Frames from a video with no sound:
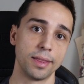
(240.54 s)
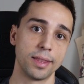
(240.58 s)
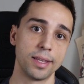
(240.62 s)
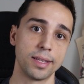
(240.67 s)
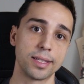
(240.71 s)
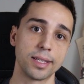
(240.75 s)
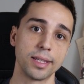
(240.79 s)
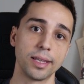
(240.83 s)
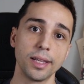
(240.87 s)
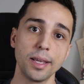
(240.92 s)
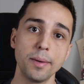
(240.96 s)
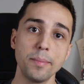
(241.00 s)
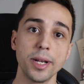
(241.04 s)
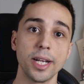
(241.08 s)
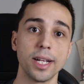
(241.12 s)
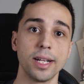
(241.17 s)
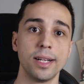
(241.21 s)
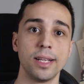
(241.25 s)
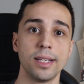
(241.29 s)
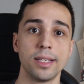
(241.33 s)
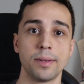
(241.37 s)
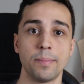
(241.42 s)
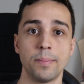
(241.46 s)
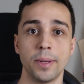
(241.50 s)
this limited
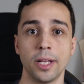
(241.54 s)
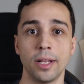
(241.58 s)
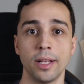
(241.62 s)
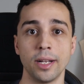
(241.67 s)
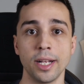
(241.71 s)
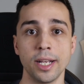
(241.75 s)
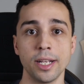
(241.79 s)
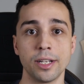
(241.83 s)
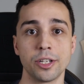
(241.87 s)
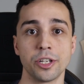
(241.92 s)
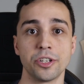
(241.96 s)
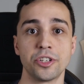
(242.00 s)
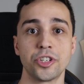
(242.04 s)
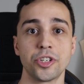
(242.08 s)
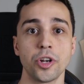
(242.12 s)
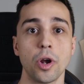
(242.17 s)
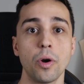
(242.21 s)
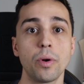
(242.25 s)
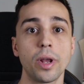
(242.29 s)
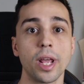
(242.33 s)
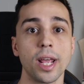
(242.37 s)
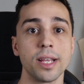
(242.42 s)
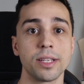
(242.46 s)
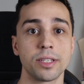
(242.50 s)
his ability to
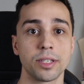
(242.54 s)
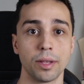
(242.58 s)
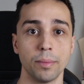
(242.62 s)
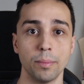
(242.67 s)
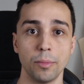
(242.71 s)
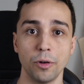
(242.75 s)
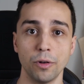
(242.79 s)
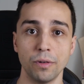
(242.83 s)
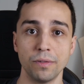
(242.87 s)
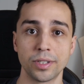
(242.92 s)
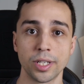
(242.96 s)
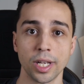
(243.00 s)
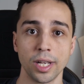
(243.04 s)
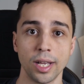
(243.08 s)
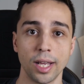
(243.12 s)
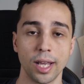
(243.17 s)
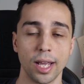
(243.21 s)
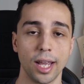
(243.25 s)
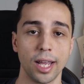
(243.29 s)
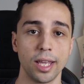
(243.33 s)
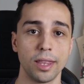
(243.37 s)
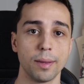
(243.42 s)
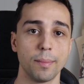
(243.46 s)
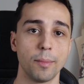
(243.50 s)
showcase the moves
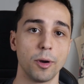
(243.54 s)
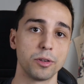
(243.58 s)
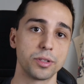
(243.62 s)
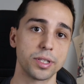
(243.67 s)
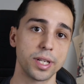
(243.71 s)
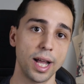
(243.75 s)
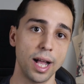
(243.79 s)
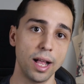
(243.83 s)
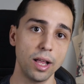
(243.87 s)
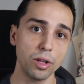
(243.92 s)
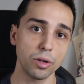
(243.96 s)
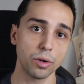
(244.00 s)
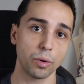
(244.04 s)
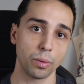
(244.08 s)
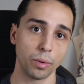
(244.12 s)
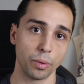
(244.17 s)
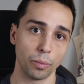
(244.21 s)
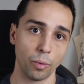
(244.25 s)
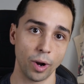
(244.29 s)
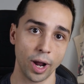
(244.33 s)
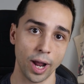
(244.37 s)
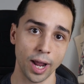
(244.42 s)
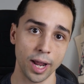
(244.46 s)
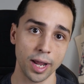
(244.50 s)
in the most eloquent
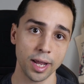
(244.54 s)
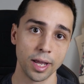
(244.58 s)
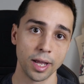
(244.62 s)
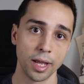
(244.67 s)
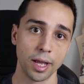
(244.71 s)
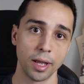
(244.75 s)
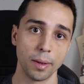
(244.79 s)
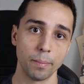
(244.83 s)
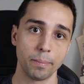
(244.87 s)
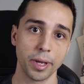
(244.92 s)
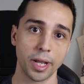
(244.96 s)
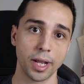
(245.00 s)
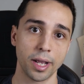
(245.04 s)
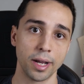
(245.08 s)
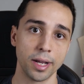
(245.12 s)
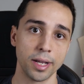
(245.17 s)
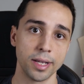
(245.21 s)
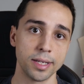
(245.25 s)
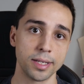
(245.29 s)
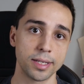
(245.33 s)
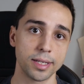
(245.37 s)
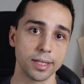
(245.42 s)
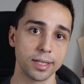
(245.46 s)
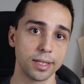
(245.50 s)
way
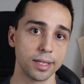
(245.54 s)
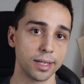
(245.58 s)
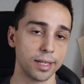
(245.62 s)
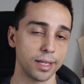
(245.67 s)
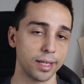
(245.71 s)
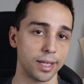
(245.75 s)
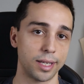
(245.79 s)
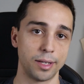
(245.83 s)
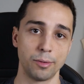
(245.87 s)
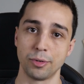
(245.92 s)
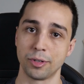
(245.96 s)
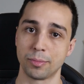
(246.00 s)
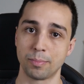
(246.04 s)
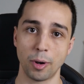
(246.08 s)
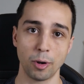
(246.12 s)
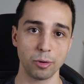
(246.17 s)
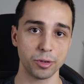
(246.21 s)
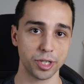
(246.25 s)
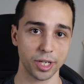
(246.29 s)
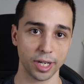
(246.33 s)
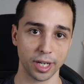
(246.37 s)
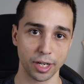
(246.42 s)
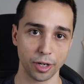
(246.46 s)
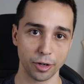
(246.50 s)
because he was
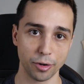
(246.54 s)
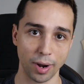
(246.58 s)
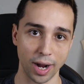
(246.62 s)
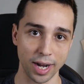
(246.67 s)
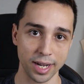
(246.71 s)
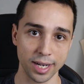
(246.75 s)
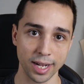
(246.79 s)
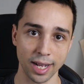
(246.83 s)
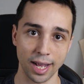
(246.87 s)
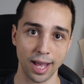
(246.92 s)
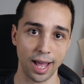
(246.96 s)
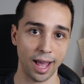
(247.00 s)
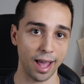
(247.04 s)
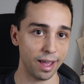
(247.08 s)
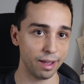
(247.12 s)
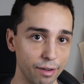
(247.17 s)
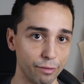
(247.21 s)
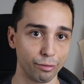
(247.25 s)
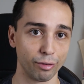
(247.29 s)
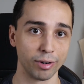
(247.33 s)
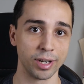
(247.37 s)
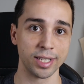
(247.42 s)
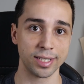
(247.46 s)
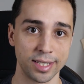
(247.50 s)
posting a new idea
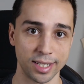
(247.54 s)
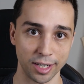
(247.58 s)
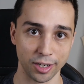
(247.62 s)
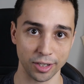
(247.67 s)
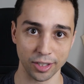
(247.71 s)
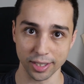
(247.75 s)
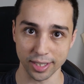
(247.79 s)
every single